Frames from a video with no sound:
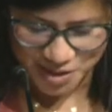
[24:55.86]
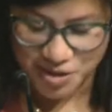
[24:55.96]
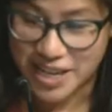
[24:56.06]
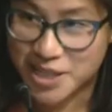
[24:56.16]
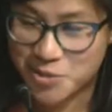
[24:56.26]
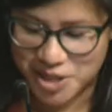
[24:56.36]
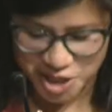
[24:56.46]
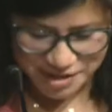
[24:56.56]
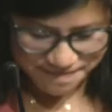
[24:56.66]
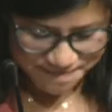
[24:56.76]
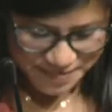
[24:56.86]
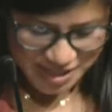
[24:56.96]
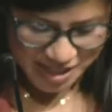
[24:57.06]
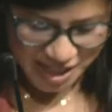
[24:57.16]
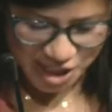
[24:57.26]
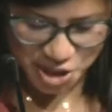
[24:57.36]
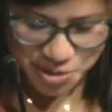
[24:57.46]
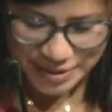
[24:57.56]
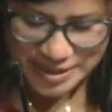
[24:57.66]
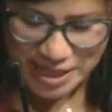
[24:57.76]
the next question, do
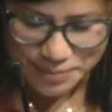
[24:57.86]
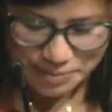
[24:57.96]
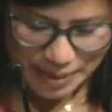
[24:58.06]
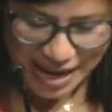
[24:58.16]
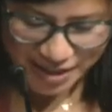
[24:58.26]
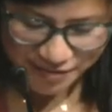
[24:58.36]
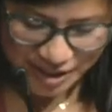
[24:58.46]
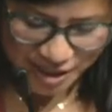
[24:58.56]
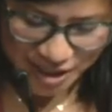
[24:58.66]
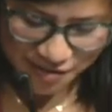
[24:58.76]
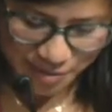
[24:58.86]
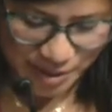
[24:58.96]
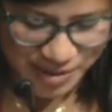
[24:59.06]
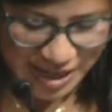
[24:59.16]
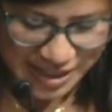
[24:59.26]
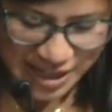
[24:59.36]
you accept PAC funding from outside